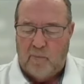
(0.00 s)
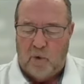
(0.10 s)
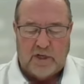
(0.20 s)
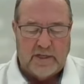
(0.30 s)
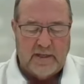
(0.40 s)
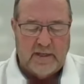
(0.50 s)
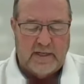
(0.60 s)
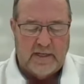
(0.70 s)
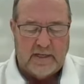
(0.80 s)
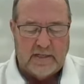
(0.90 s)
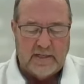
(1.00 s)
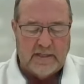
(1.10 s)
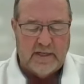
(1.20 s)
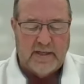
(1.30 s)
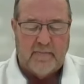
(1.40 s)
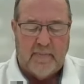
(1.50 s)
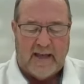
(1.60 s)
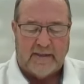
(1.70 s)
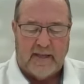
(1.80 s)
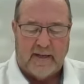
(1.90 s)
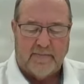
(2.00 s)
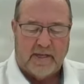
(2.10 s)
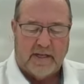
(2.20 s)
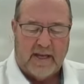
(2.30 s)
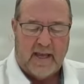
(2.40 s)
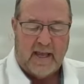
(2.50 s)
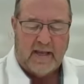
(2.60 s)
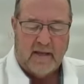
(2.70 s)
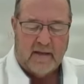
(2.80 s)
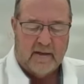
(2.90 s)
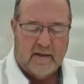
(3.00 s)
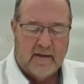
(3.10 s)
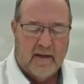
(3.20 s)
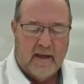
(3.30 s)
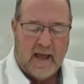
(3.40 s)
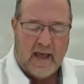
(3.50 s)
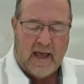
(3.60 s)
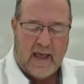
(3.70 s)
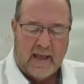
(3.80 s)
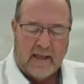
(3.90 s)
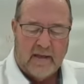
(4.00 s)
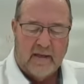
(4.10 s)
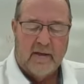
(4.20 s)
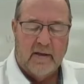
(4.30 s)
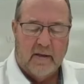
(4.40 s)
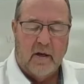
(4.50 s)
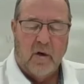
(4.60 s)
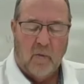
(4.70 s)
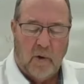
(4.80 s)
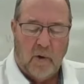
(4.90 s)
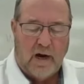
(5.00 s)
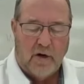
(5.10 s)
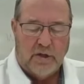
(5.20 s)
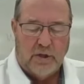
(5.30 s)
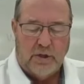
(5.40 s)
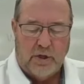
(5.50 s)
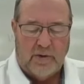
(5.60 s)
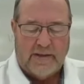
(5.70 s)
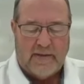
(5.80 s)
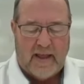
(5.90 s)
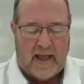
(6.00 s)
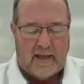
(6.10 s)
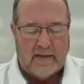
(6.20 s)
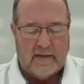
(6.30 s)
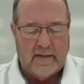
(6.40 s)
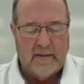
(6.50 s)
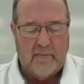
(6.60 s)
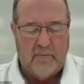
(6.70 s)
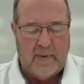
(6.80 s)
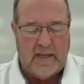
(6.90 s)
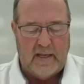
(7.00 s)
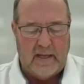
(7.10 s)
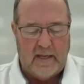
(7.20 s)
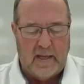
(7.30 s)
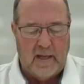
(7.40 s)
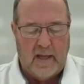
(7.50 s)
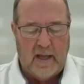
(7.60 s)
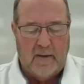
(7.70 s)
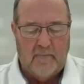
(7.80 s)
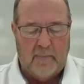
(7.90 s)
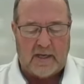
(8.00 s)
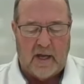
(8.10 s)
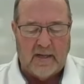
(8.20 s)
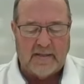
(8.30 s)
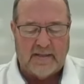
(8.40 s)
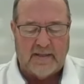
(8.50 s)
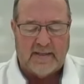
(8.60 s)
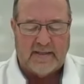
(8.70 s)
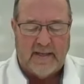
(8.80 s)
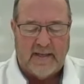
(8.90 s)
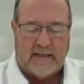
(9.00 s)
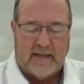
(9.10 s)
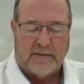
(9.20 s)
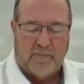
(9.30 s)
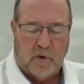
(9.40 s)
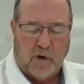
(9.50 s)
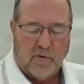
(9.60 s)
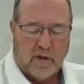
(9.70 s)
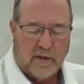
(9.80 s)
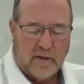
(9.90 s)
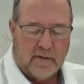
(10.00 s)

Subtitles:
but I'm washing the dishes in the bathtub today. A, why are you doing that? B, because the sink is broken.